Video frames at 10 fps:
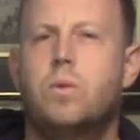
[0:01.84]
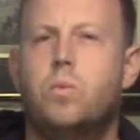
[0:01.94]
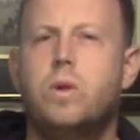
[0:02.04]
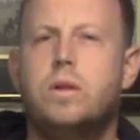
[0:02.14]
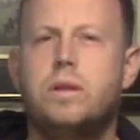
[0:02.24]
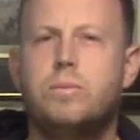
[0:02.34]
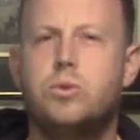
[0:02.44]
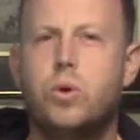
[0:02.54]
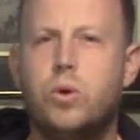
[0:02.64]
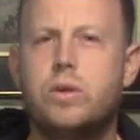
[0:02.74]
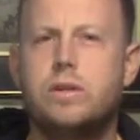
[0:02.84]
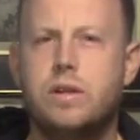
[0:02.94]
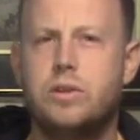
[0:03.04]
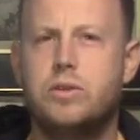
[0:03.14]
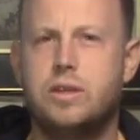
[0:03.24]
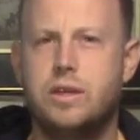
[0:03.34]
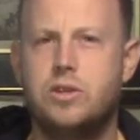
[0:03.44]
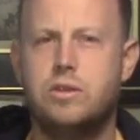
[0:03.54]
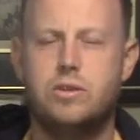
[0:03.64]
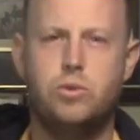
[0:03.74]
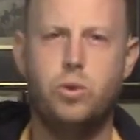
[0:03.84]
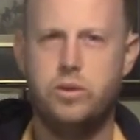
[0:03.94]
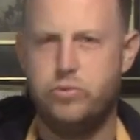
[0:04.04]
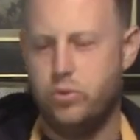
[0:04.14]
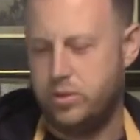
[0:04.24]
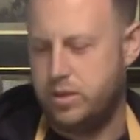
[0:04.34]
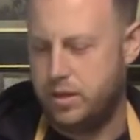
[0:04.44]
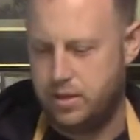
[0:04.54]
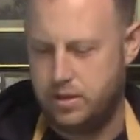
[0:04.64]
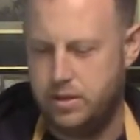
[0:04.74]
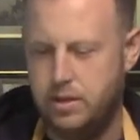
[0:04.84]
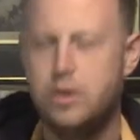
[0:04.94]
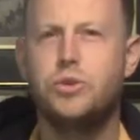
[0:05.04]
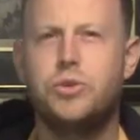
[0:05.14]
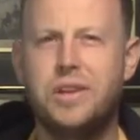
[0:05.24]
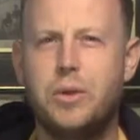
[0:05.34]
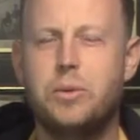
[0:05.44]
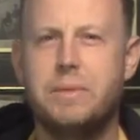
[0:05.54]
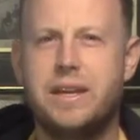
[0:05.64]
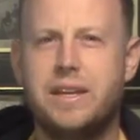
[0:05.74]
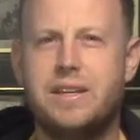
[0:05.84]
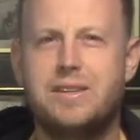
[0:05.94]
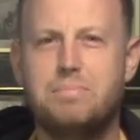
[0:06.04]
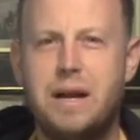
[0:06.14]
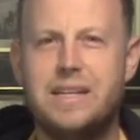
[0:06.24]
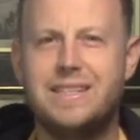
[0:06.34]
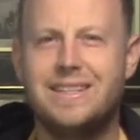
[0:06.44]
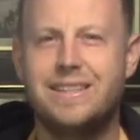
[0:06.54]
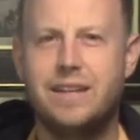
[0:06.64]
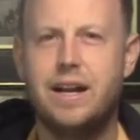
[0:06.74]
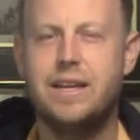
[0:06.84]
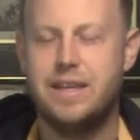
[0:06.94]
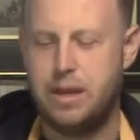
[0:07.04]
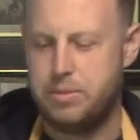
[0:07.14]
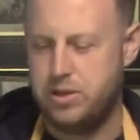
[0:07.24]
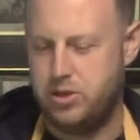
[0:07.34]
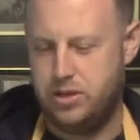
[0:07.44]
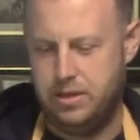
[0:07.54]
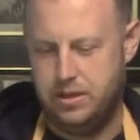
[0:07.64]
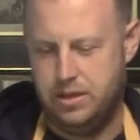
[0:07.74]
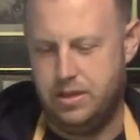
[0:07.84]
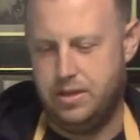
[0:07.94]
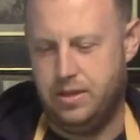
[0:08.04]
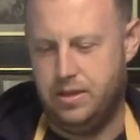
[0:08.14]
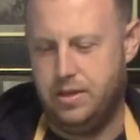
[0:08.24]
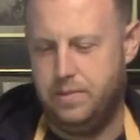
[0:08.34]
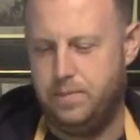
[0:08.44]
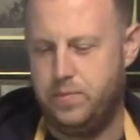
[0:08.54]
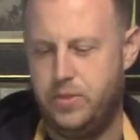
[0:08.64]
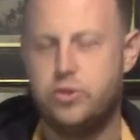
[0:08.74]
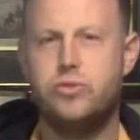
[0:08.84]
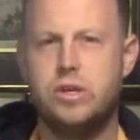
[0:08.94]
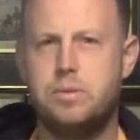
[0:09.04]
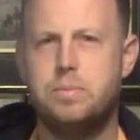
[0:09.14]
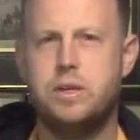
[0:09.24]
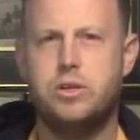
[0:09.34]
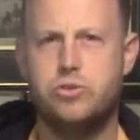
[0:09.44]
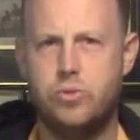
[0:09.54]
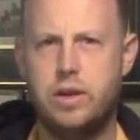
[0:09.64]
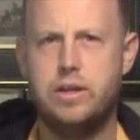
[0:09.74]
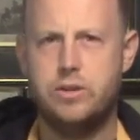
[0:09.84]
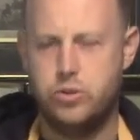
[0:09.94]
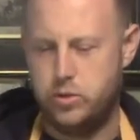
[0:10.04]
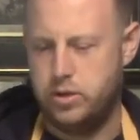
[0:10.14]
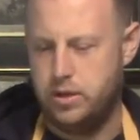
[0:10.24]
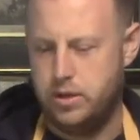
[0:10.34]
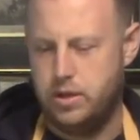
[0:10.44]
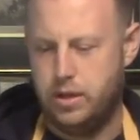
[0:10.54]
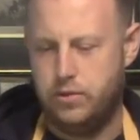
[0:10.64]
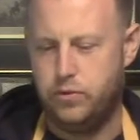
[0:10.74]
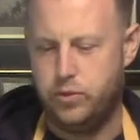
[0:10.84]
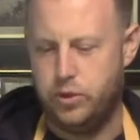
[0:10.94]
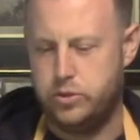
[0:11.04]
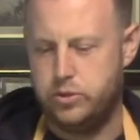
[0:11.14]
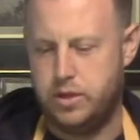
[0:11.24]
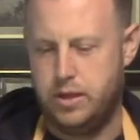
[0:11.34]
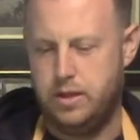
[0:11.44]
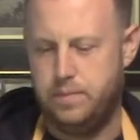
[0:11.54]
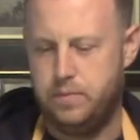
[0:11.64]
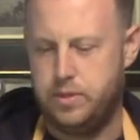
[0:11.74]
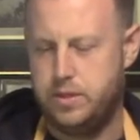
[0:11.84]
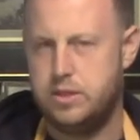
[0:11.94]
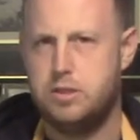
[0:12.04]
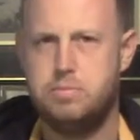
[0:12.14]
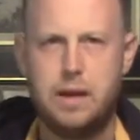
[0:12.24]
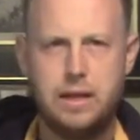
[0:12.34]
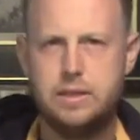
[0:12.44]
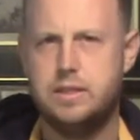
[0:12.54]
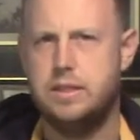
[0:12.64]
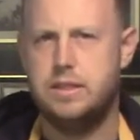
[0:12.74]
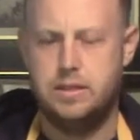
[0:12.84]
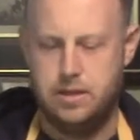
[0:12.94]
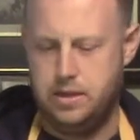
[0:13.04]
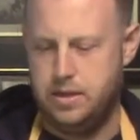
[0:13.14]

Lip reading: Welcome to hogaNs Healthy Kitchen 2014. Today we're making spicy Thai cabbage. This recipe is really good for those spicy